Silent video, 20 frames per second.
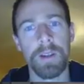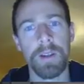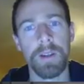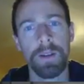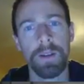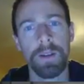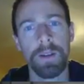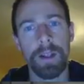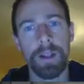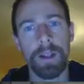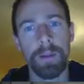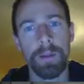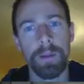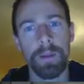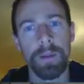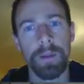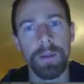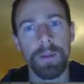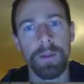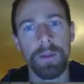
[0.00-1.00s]
it
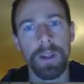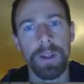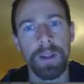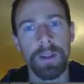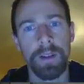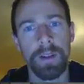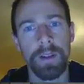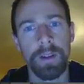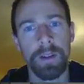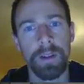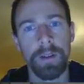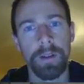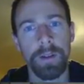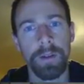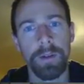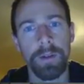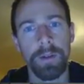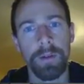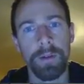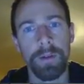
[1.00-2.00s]
is.
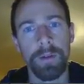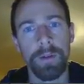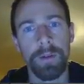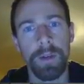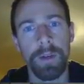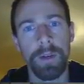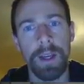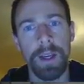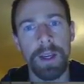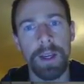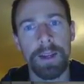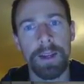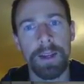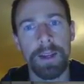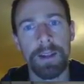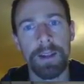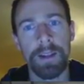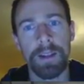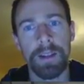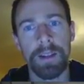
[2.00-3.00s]
So at
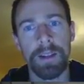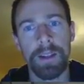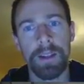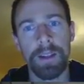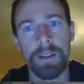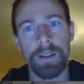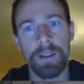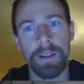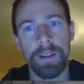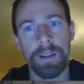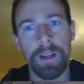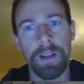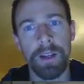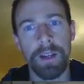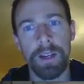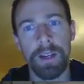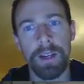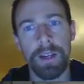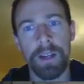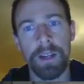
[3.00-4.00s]
this size, it's only
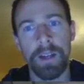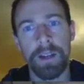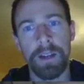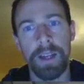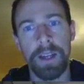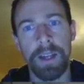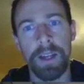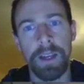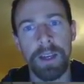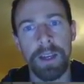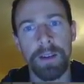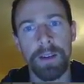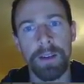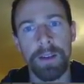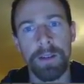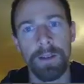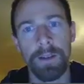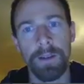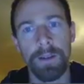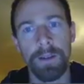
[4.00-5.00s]
108K.
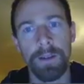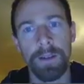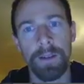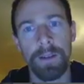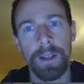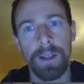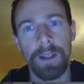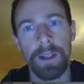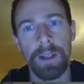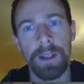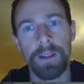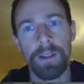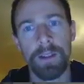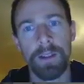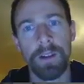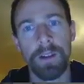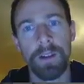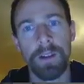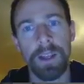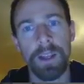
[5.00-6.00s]
It's not
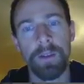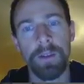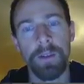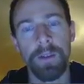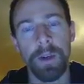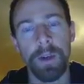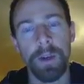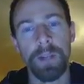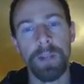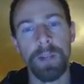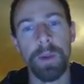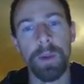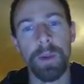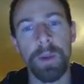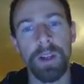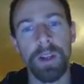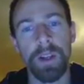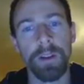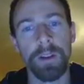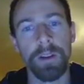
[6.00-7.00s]
taking very much memory because
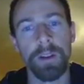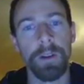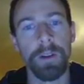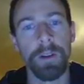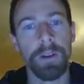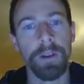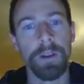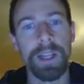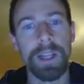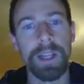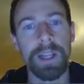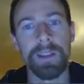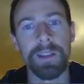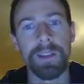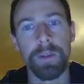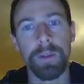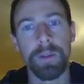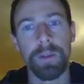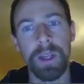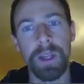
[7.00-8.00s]
a lot of those colors are
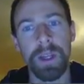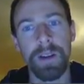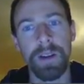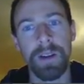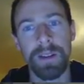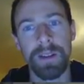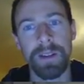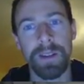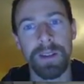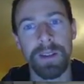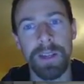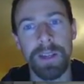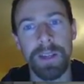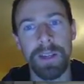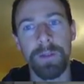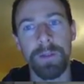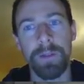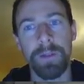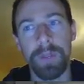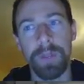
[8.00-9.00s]
repeated because he doesn't have a
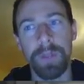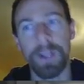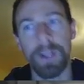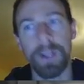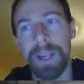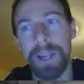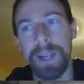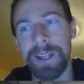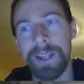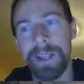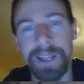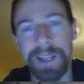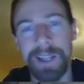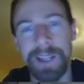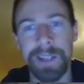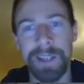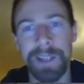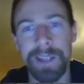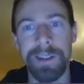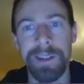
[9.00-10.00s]
very large color
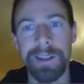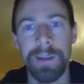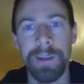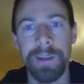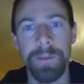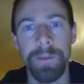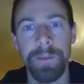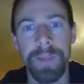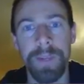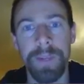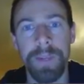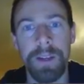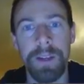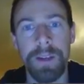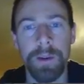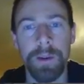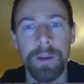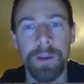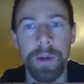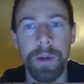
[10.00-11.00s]
scheme. So
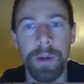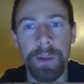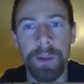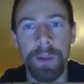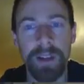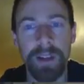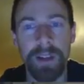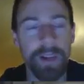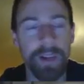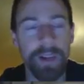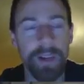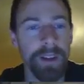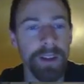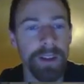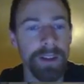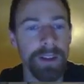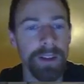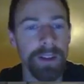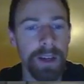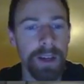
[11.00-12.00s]
anyway, I'm going to save it like this,
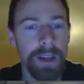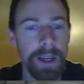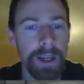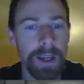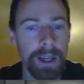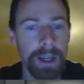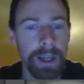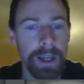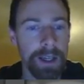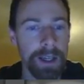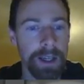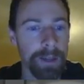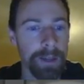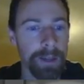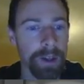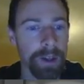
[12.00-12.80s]
and I'm going to